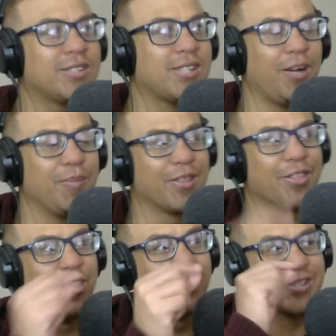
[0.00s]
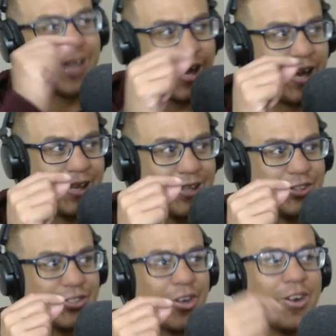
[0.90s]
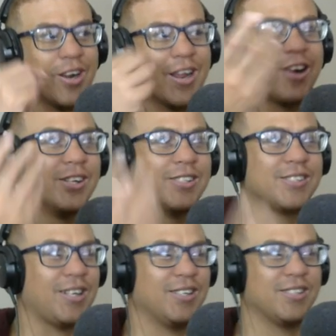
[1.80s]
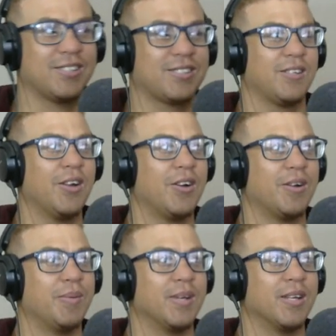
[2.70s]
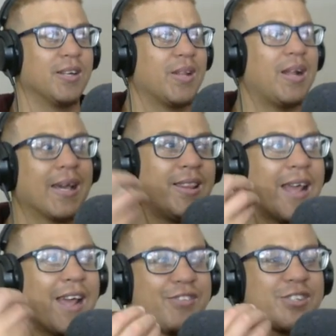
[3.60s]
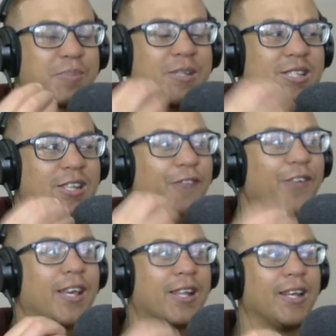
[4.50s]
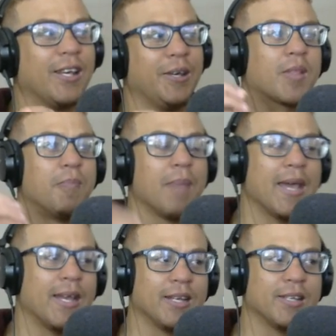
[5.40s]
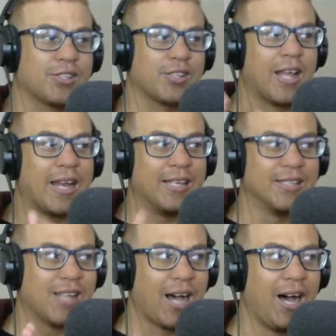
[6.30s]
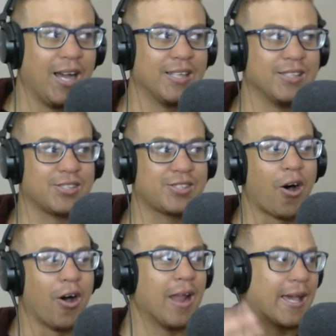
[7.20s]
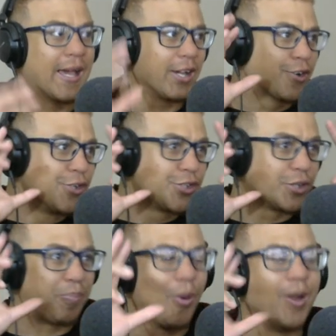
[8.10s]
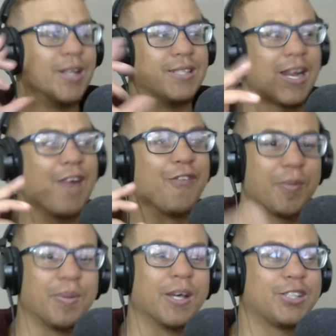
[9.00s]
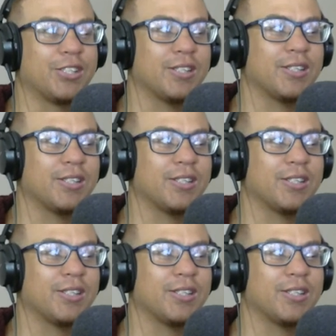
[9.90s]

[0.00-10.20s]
tell me those eyes are not Eren's eyes. You know what I mean? Like, they've specifically made it so that his eyes are like a crucial point in every picture.